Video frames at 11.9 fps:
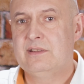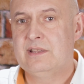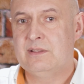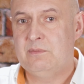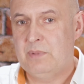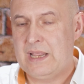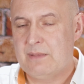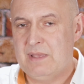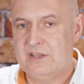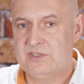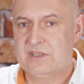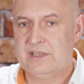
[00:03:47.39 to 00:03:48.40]
the
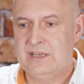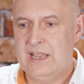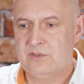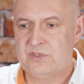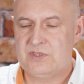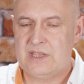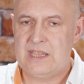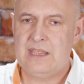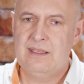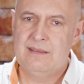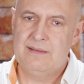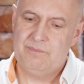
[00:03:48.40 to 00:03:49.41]
BMS can now see